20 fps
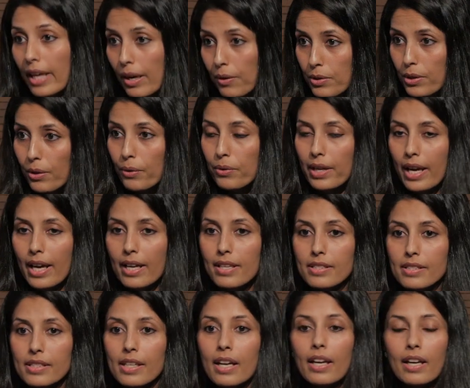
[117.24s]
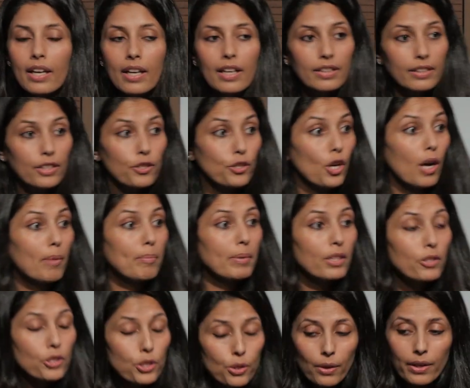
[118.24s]
now known as The
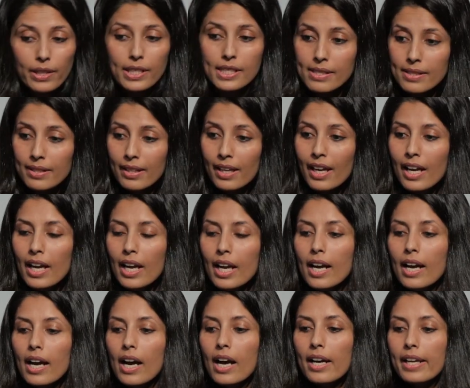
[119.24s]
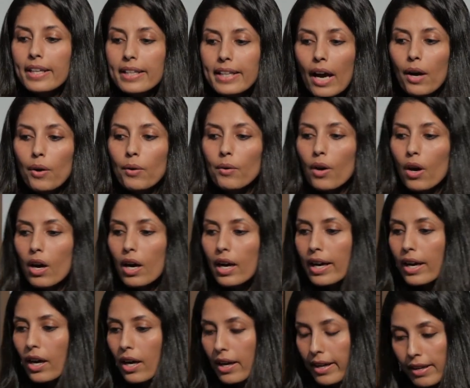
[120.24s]
Shopping Choice. Now,
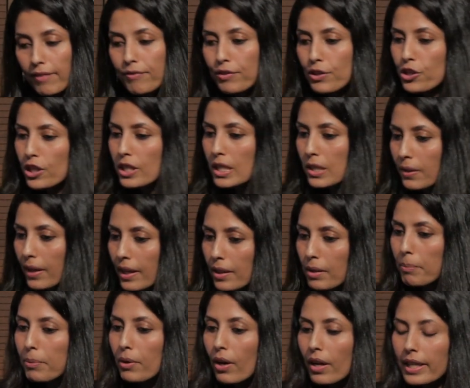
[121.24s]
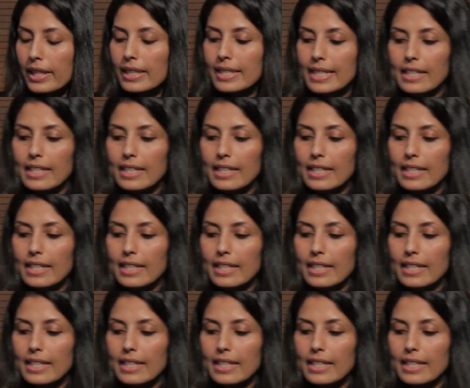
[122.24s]
if you just look at the product